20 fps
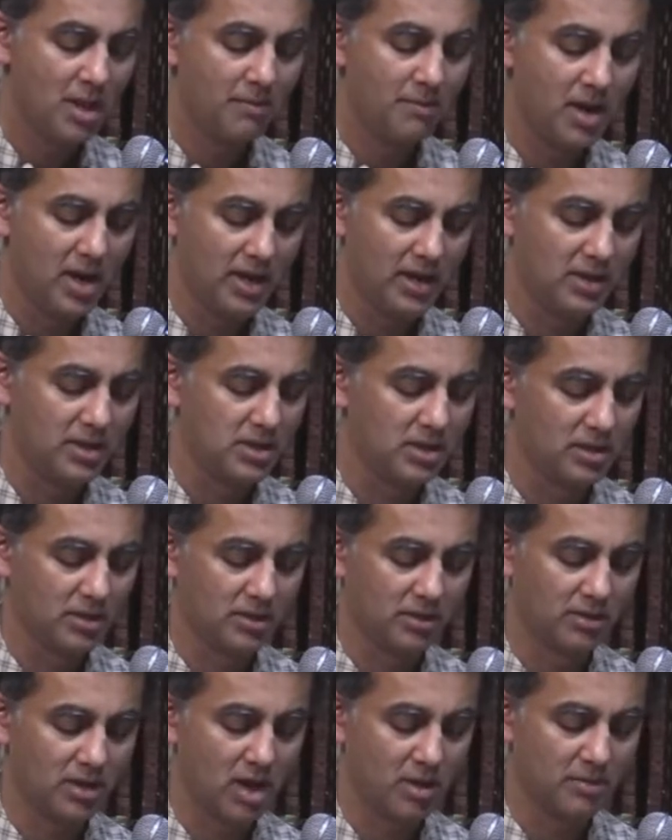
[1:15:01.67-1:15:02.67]
My
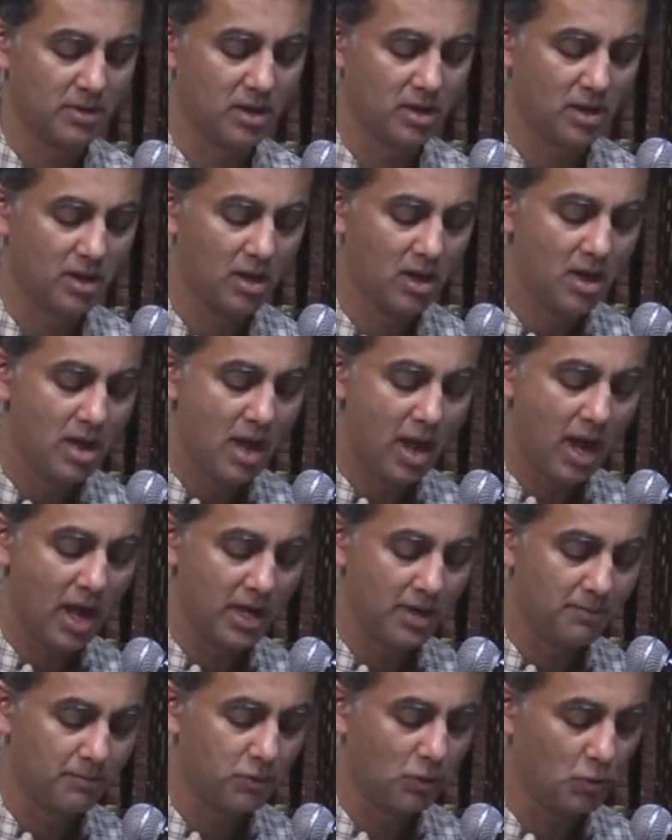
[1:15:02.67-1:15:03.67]
dear Rama, I
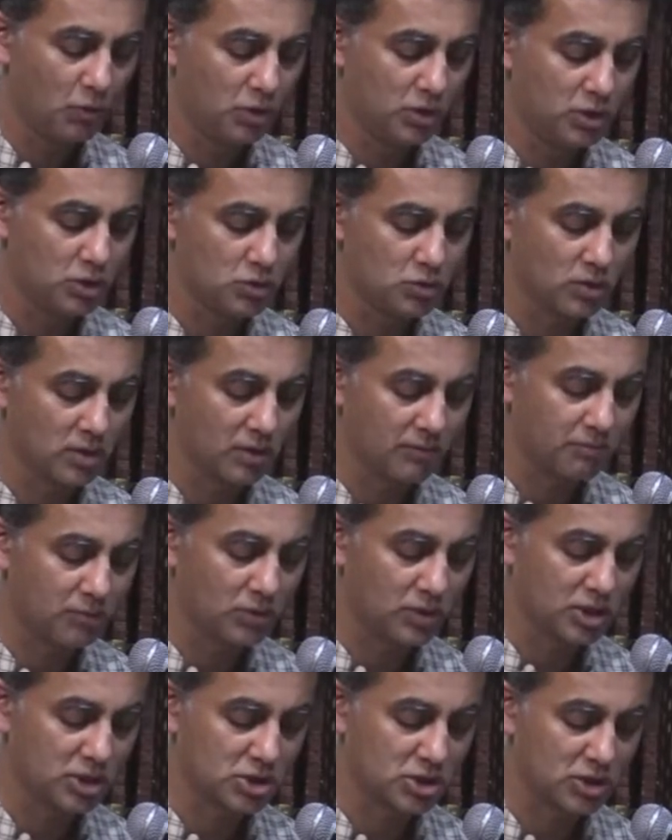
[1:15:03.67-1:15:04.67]
implore you to give
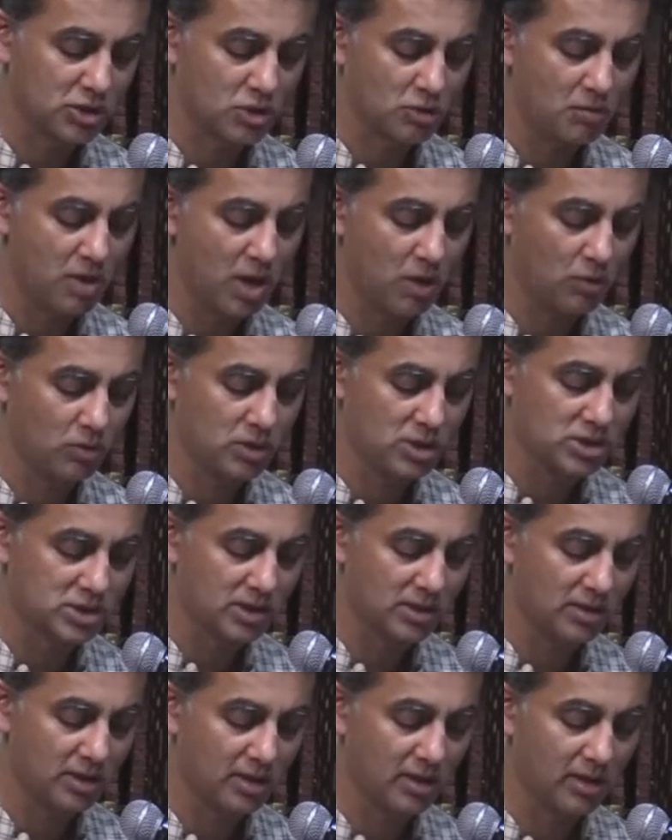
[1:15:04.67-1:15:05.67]
protection to my only
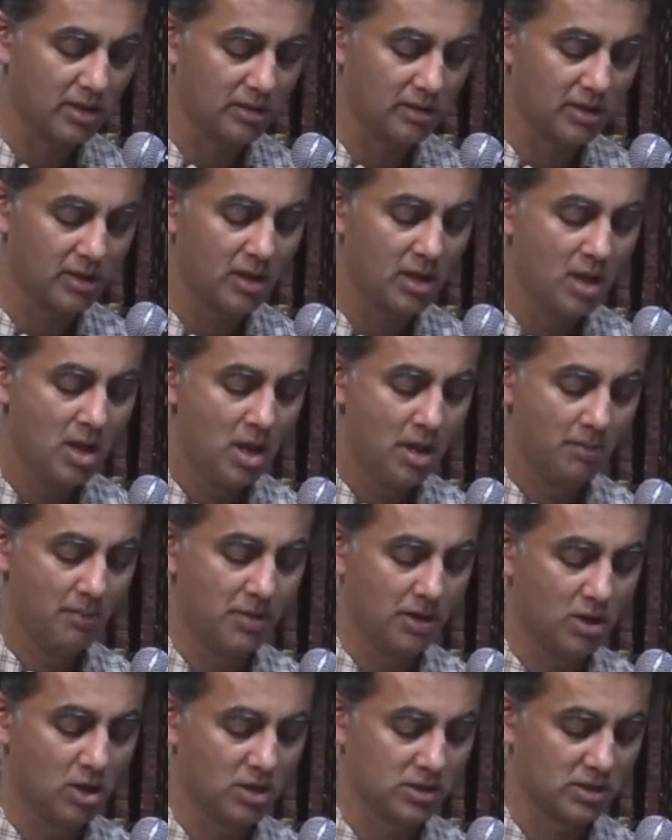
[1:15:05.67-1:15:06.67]
son Angada,
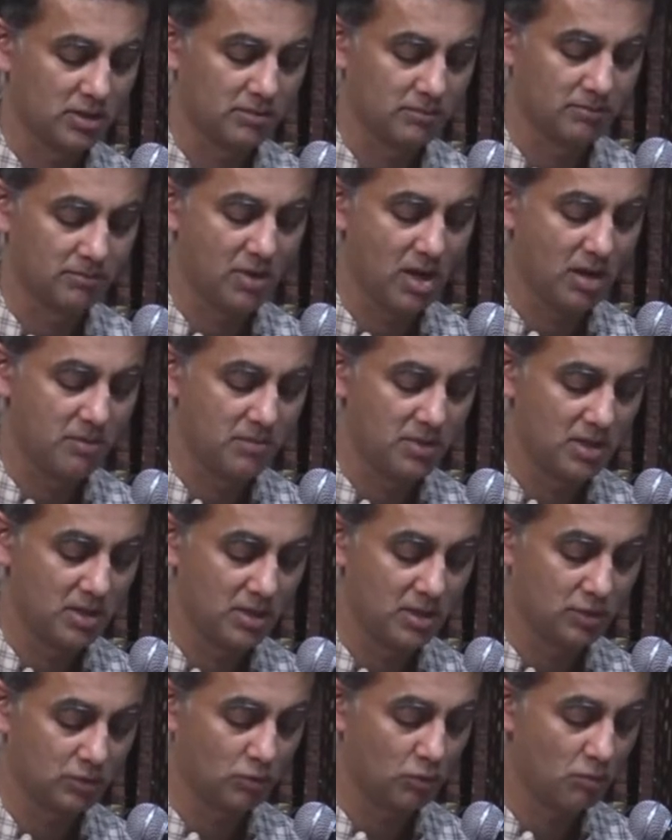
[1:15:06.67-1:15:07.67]
begotten by
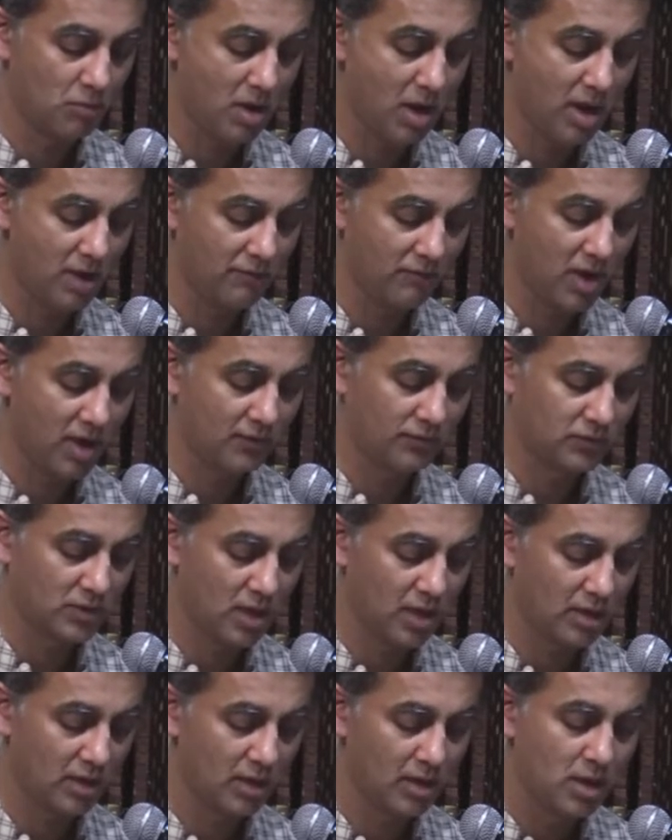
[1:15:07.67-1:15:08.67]
me through my wife
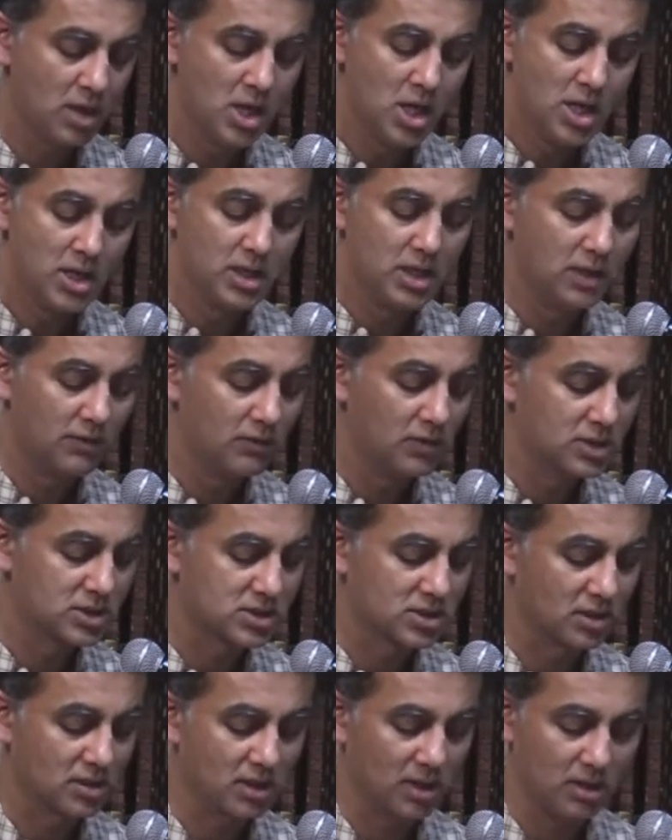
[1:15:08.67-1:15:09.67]
Tara. He will
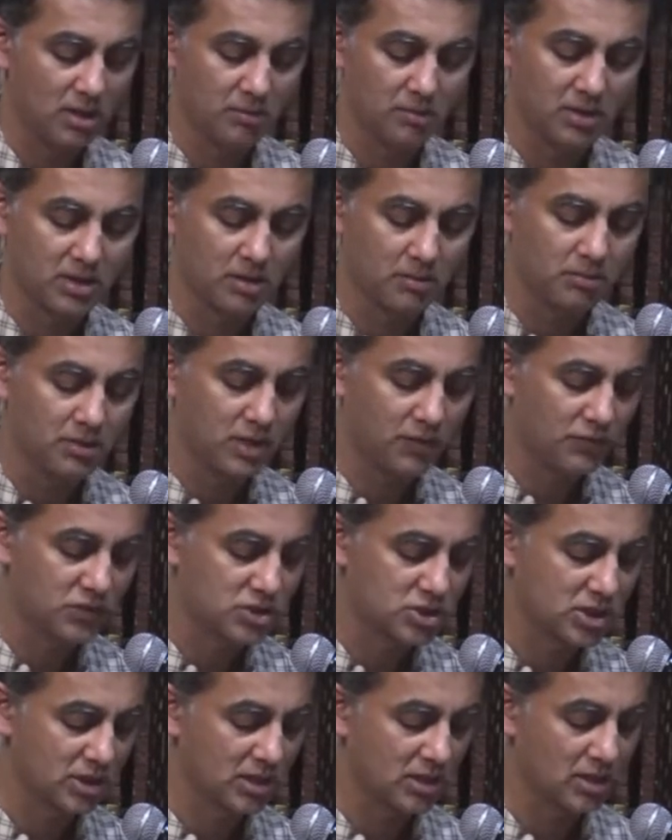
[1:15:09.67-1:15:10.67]
certainly become
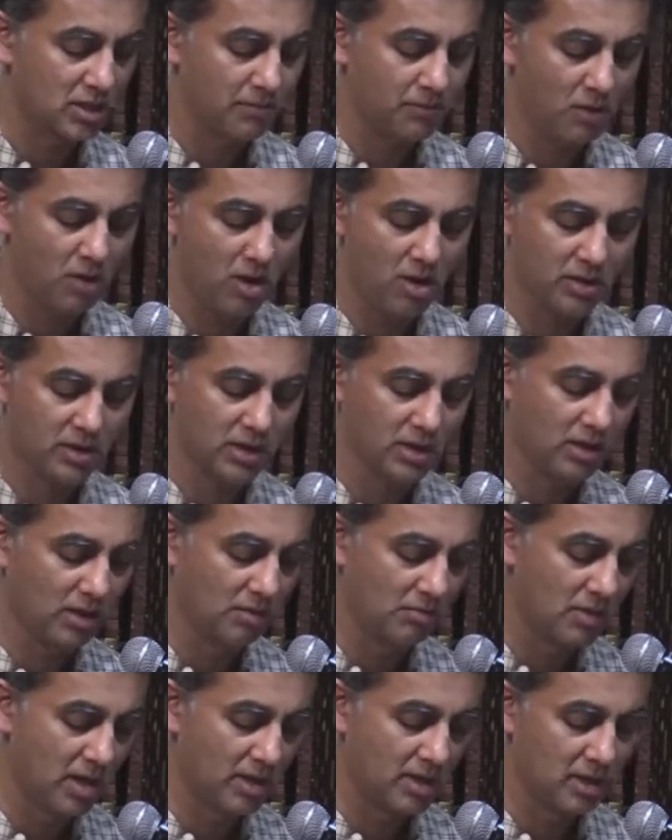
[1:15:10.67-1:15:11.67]
grief-stricken upon
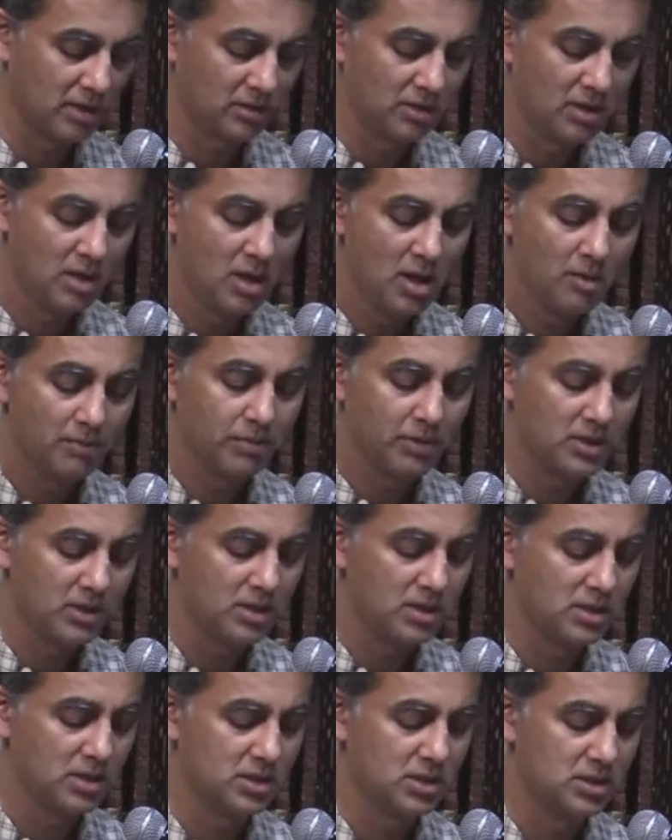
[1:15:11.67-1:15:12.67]
hearing my death.
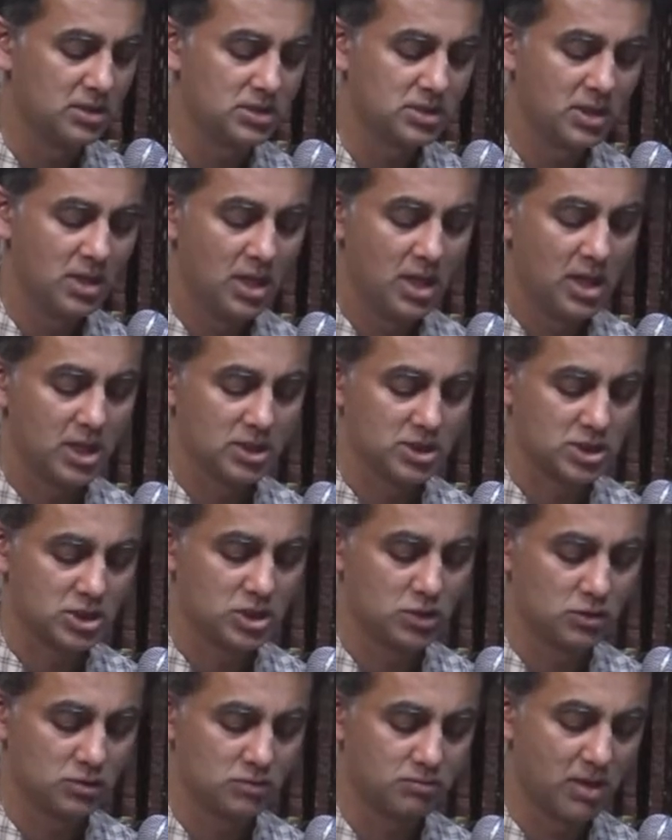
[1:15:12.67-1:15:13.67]
Please
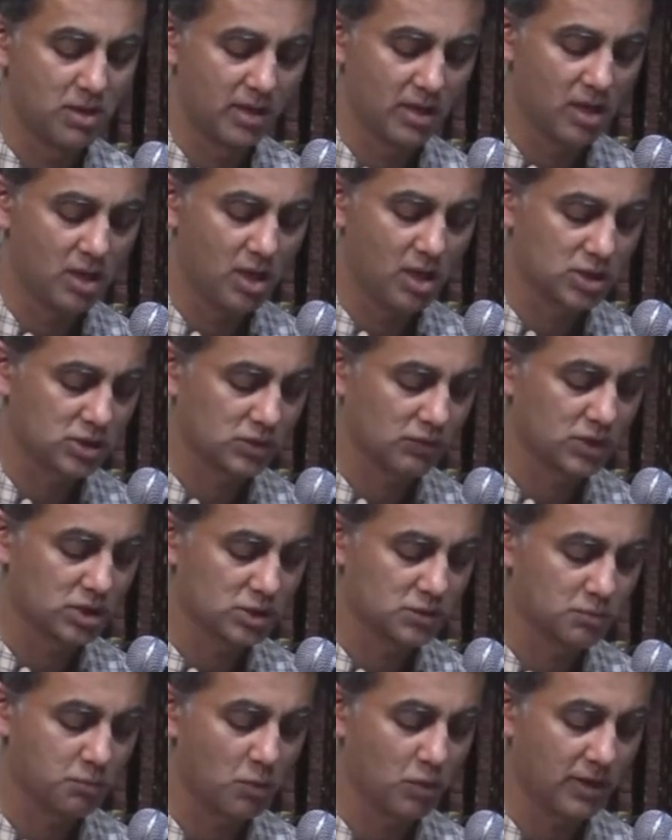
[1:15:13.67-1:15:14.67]
excuse my harsh words
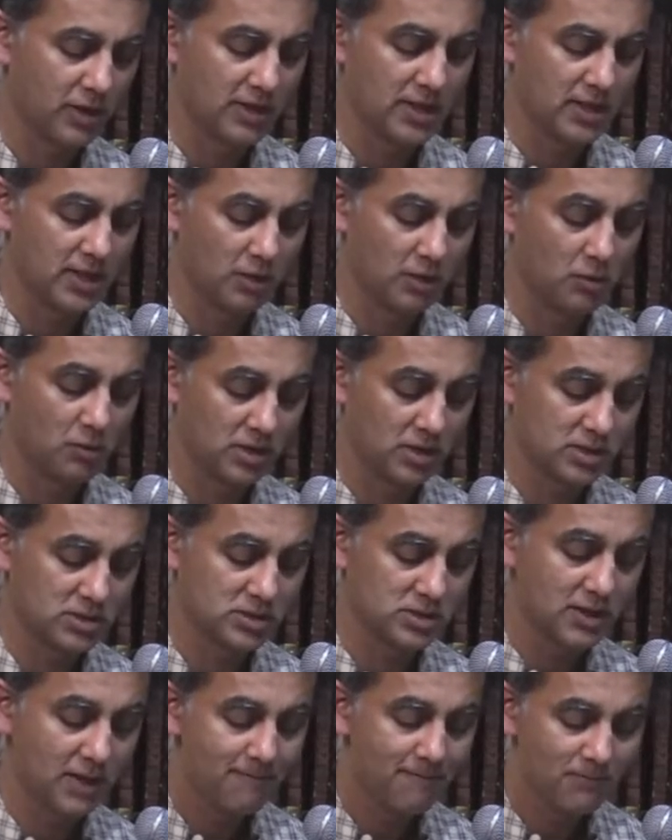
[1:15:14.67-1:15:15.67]
spoken in ignorance.